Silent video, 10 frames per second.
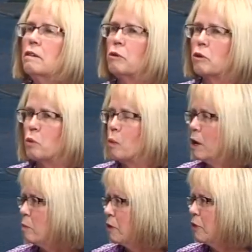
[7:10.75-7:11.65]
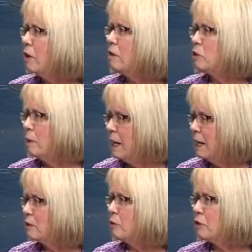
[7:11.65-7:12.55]
or the wherewithal to
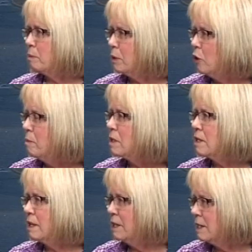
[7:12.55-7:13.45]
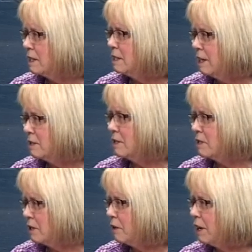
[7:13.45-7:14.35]
handle the diplomacy that is
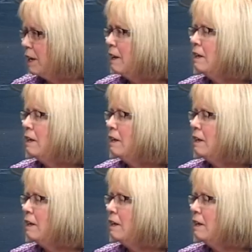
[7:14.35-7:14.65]
necessary